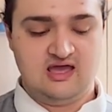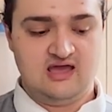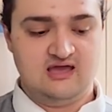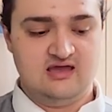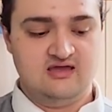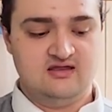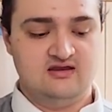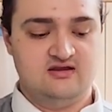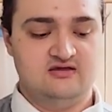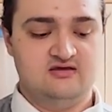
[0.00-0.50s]

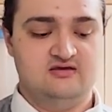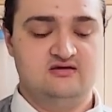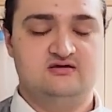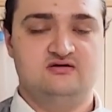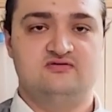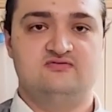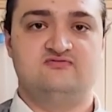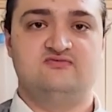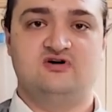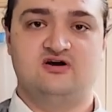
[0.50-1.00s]
and
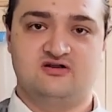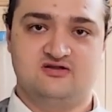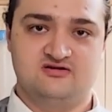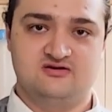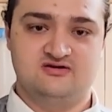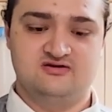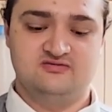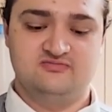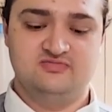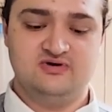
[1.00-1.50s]

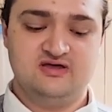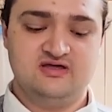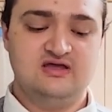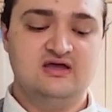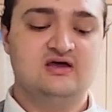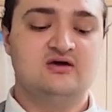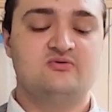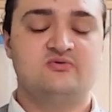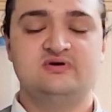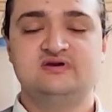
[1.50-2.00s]
vodka. But
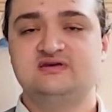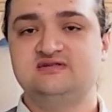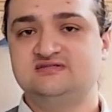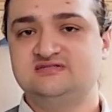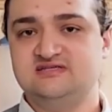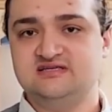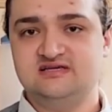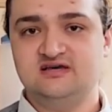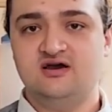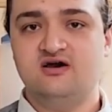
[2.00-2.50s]
we
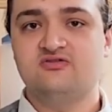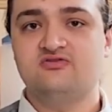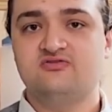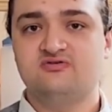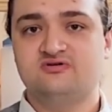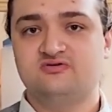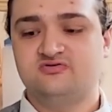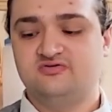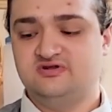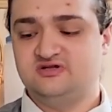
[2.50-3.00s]
see other
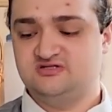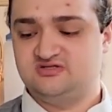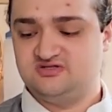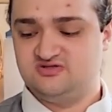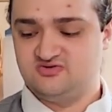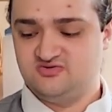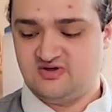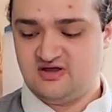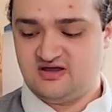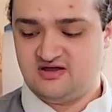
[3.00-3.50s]
ingredients
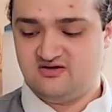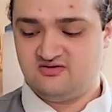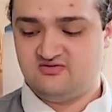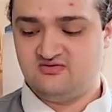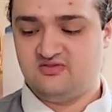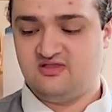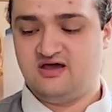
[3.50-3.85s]
throughout,